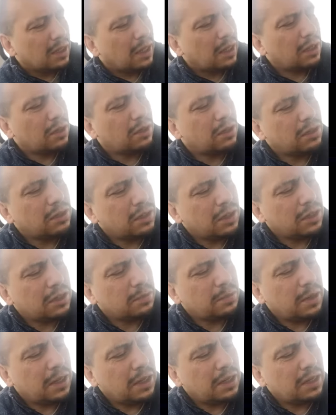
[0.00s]
I can't
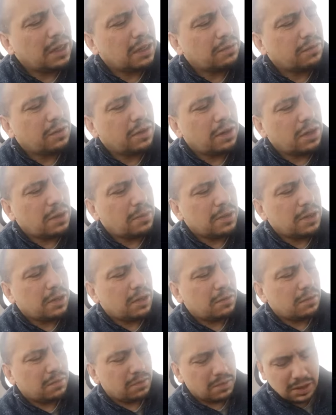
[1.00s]
explain that
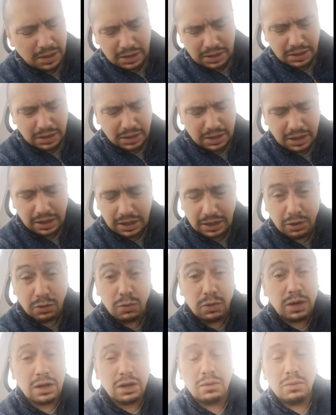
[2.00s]
phenomenon and I
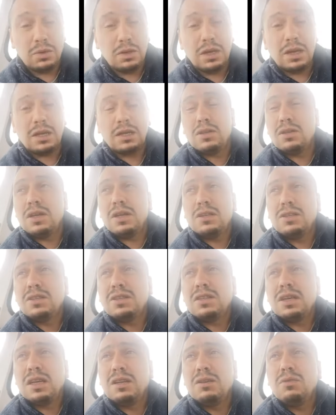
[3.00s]
really would like to
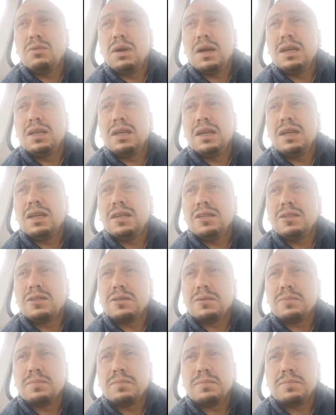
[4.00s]
understand why that
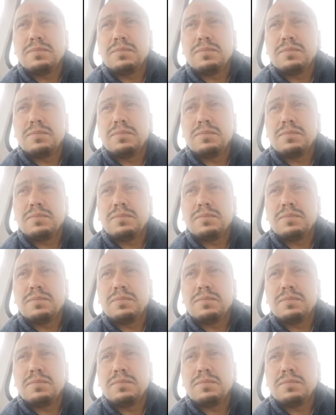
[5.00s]
is